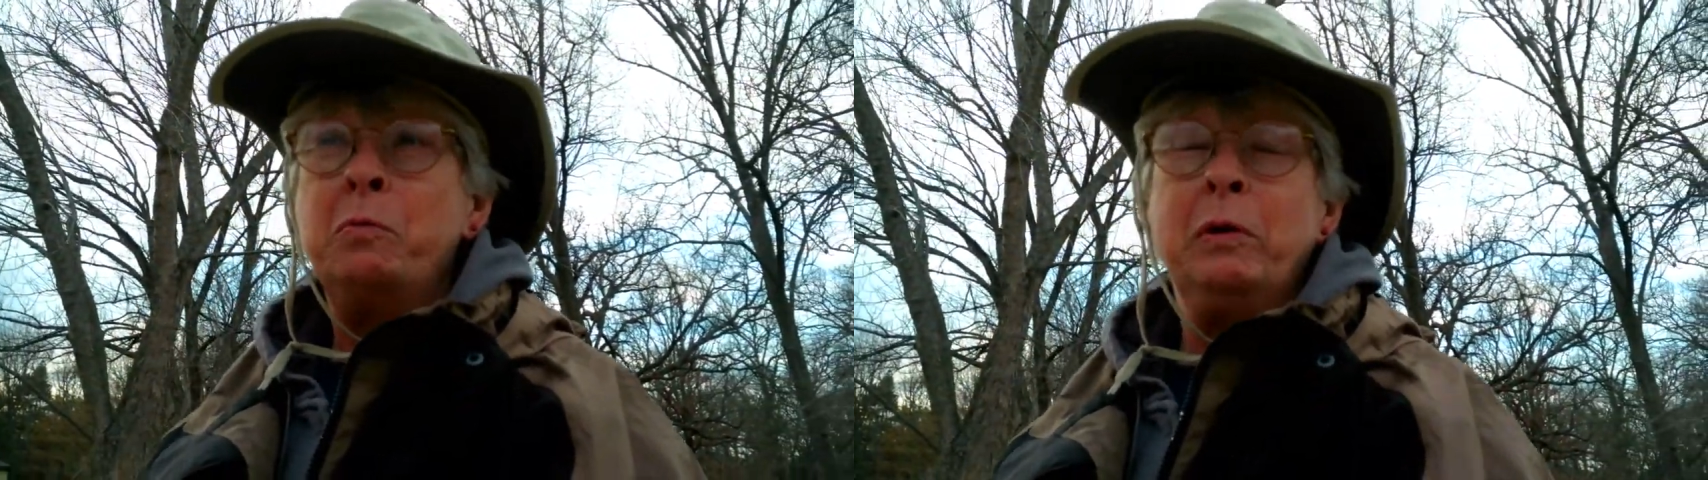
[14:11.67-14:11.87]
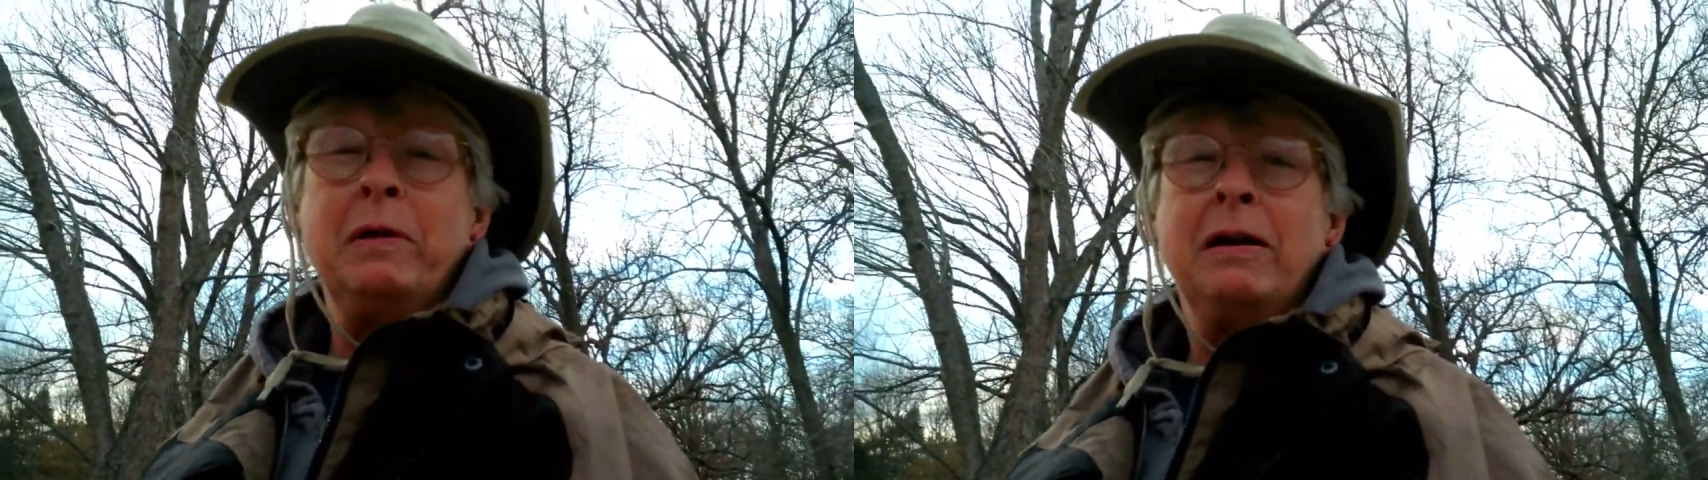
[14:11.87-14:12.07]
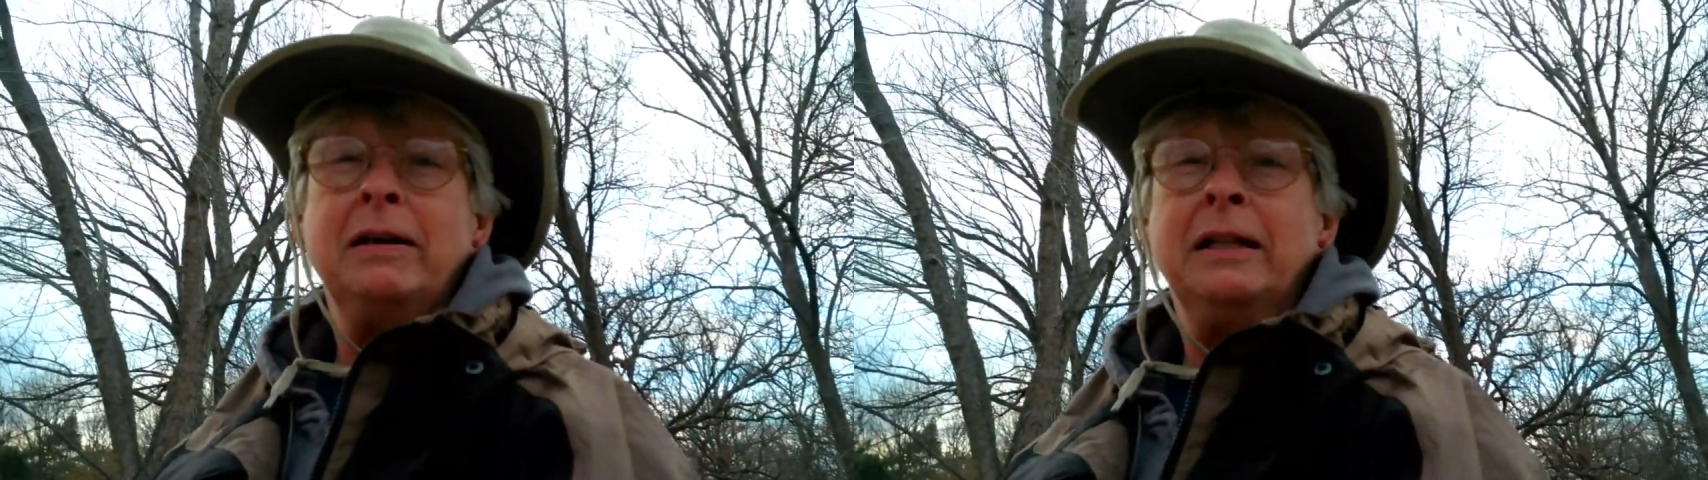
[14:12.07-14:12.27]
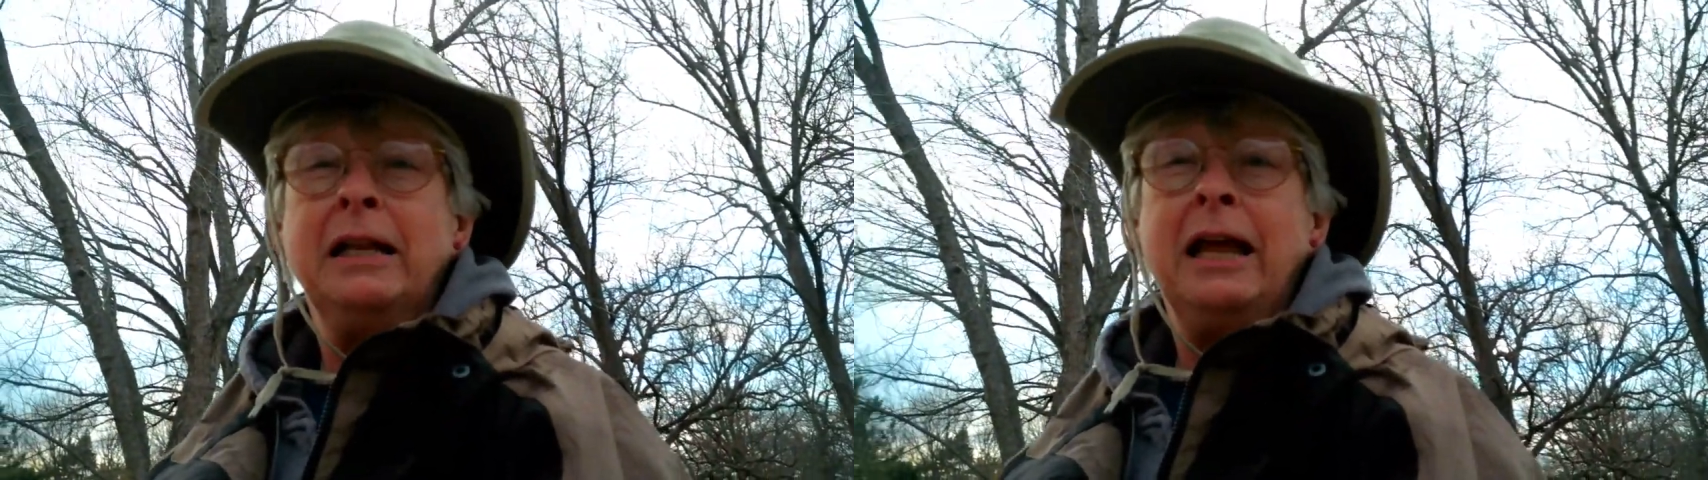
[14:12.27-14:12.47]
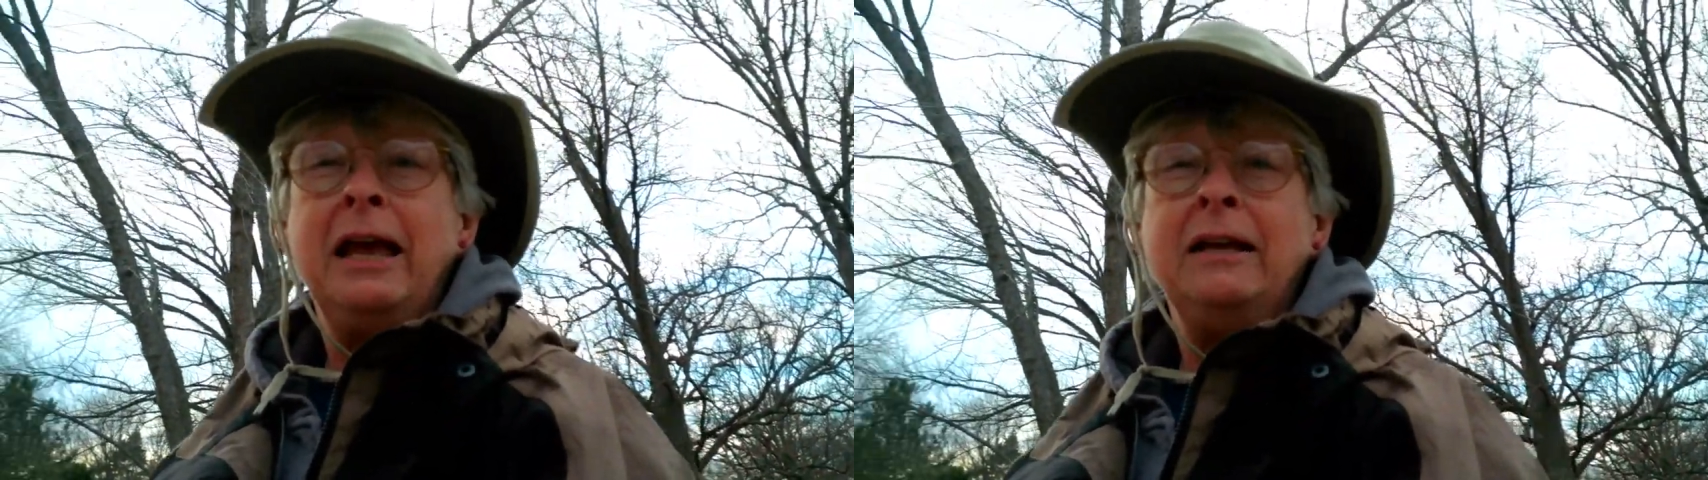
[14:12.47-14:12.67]
we were out on the
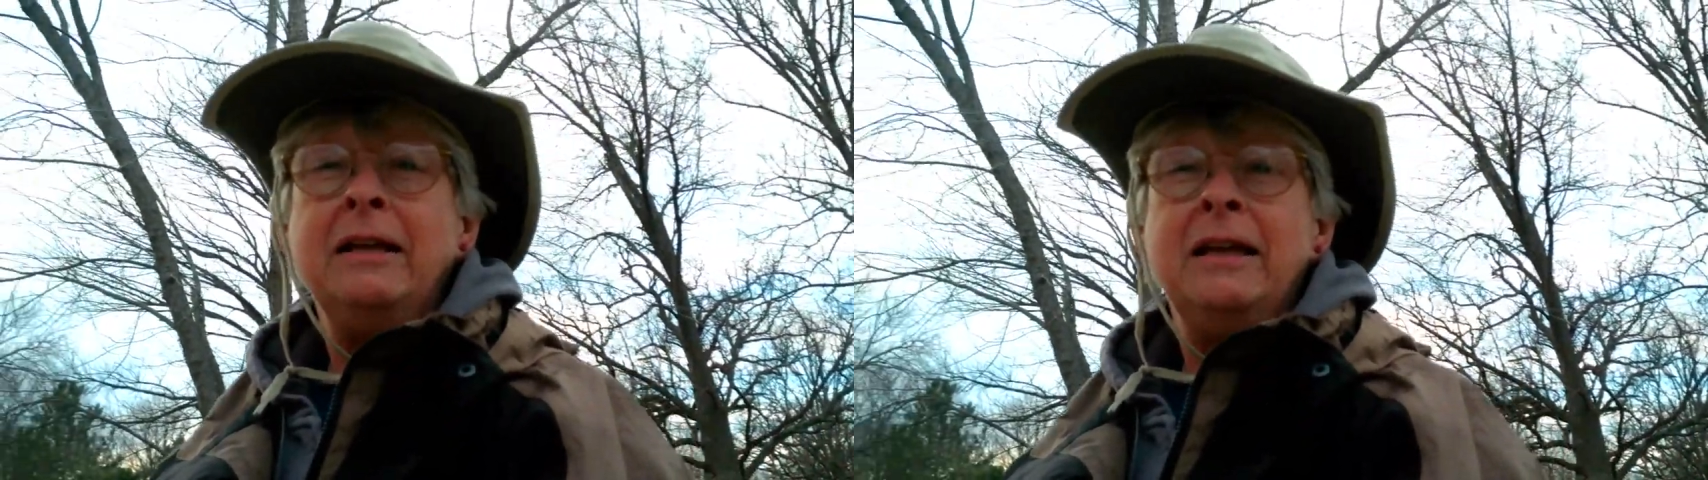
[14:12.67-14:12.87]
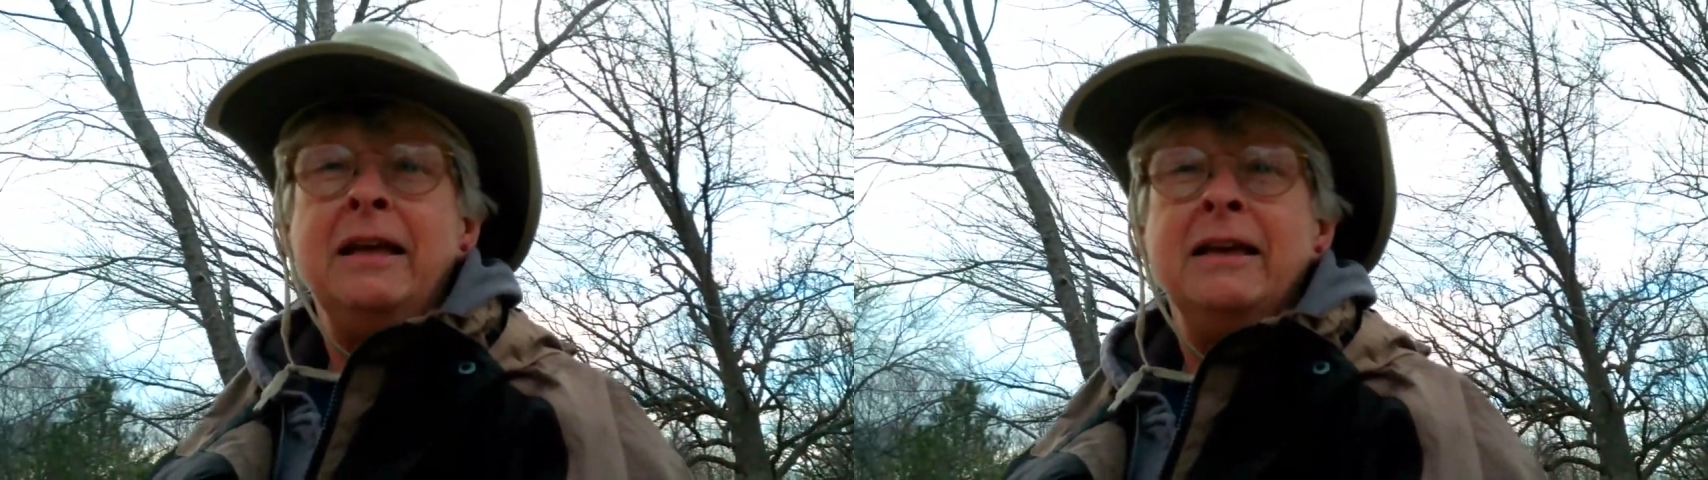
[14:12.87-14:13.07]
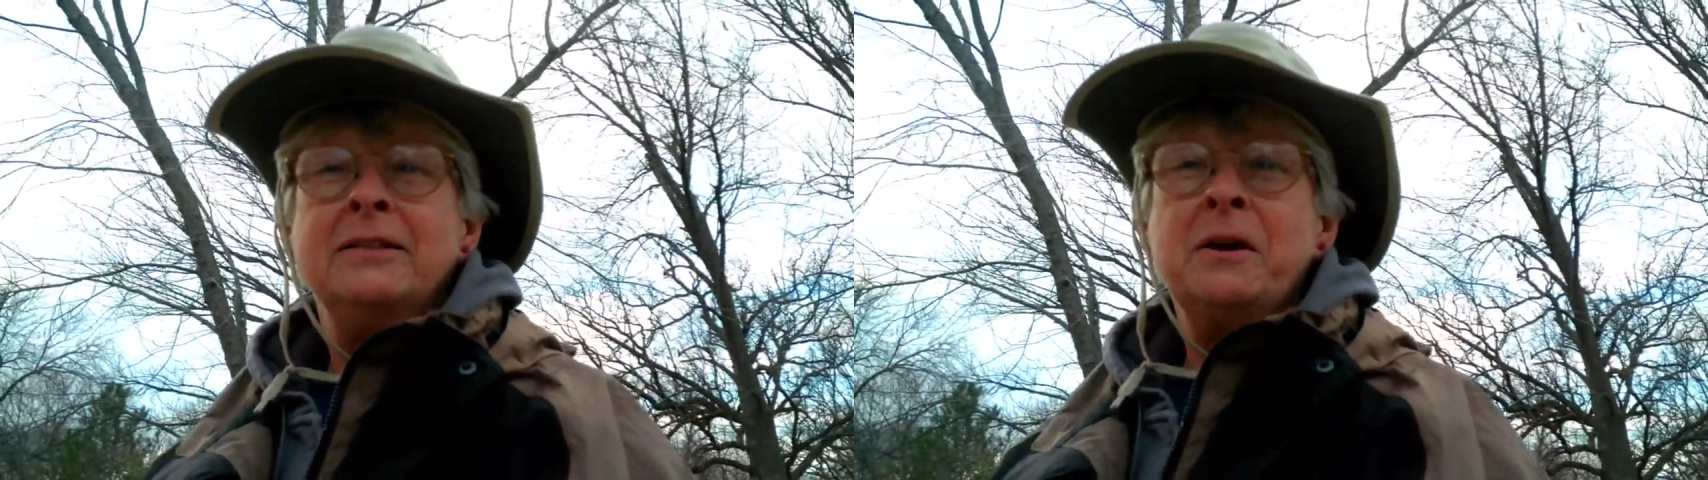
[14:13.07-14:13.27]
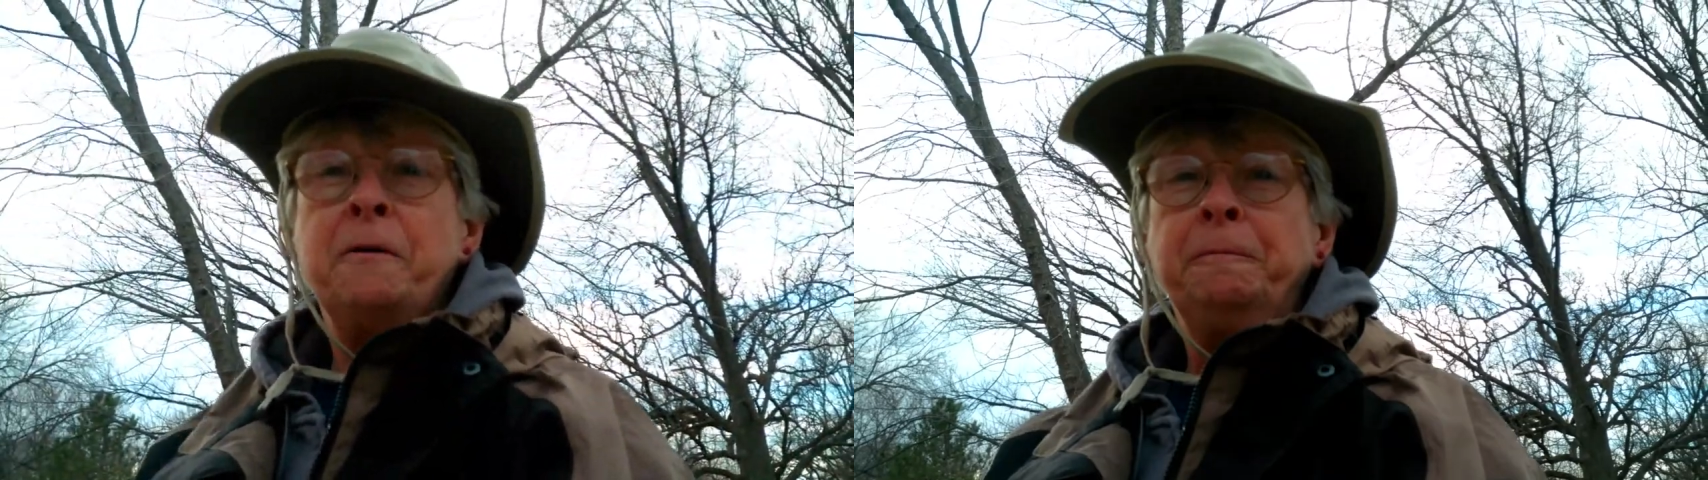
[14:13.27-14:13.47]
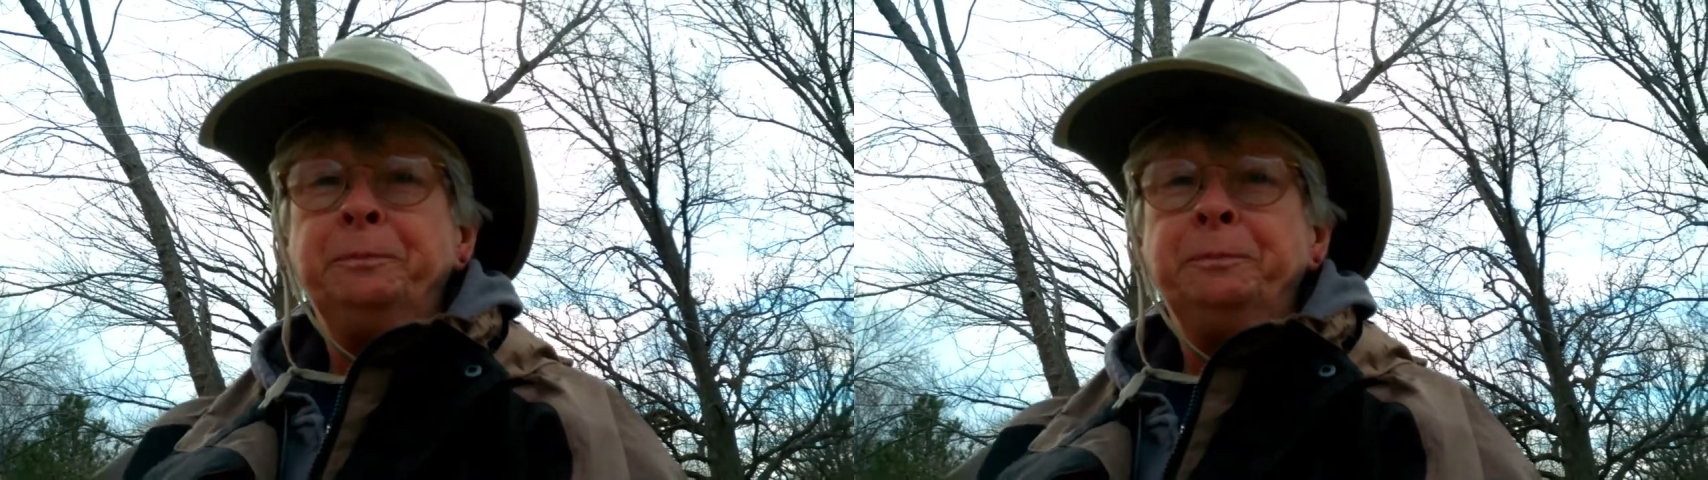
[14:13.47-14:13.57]
lake. So,